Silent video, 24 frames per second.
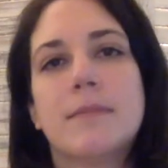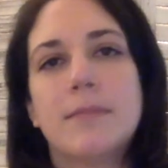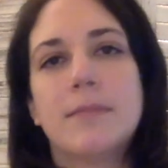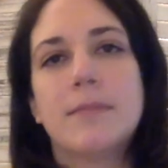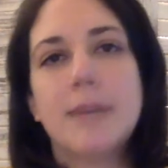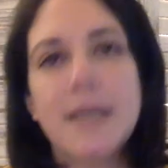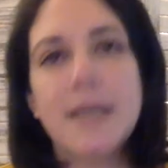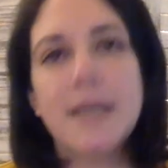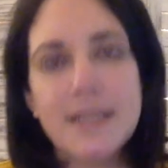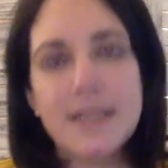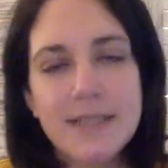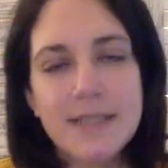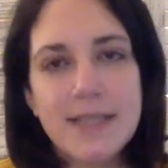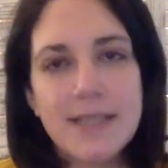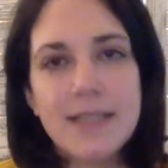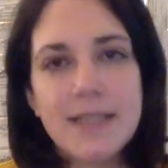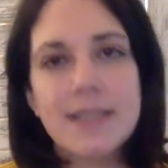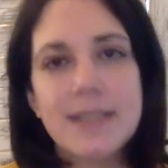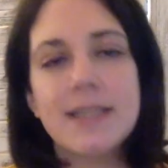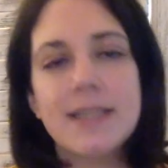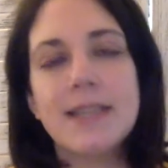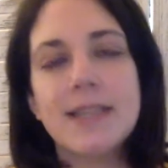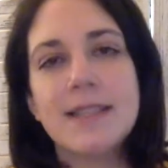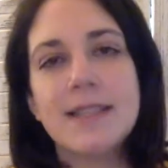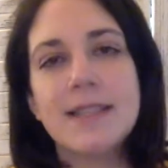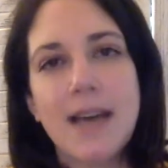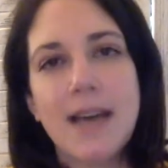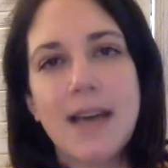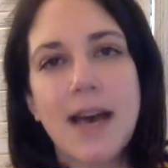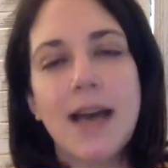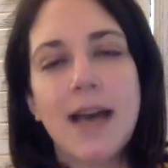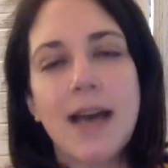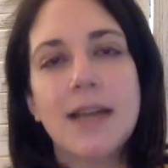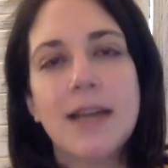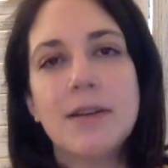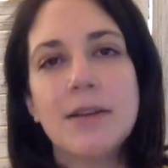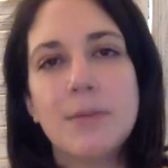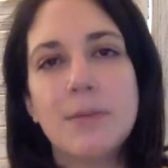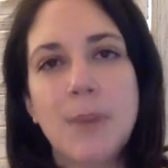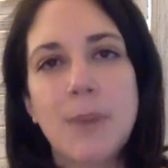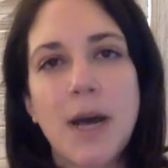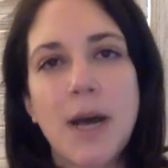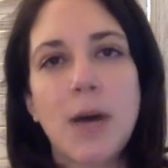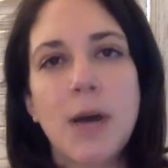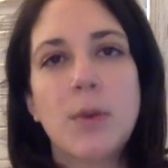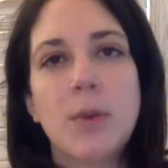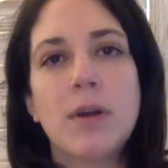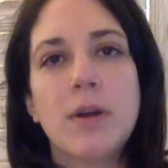because this is the higher
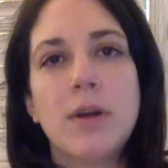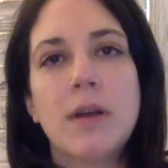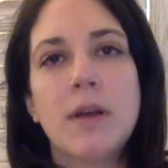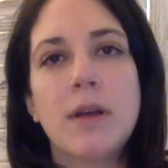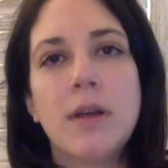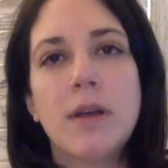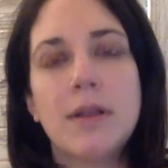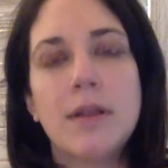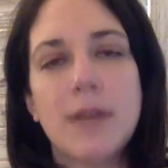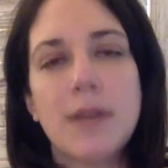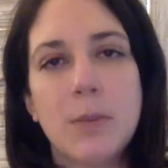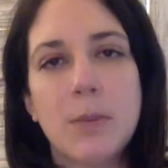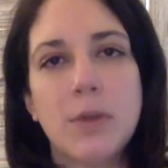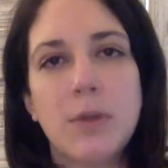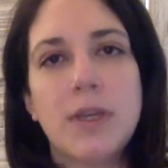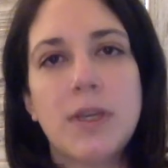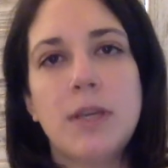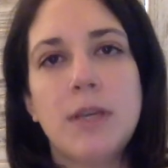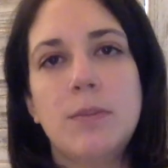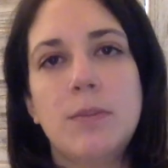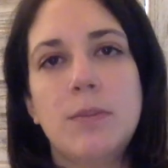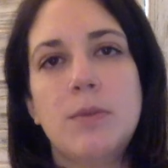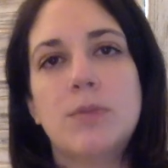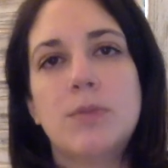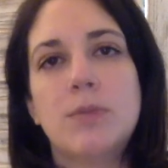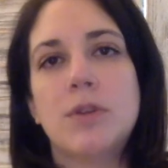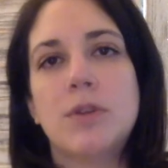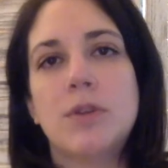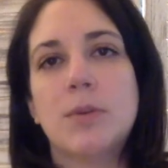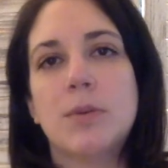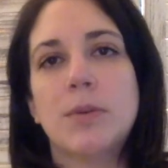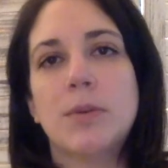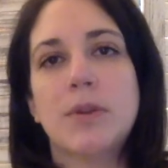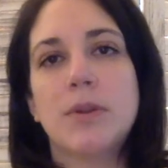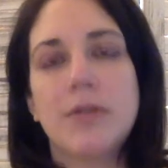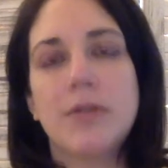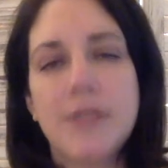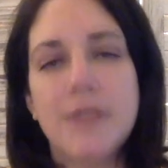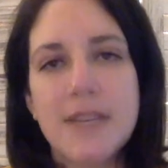power that will keep you sober.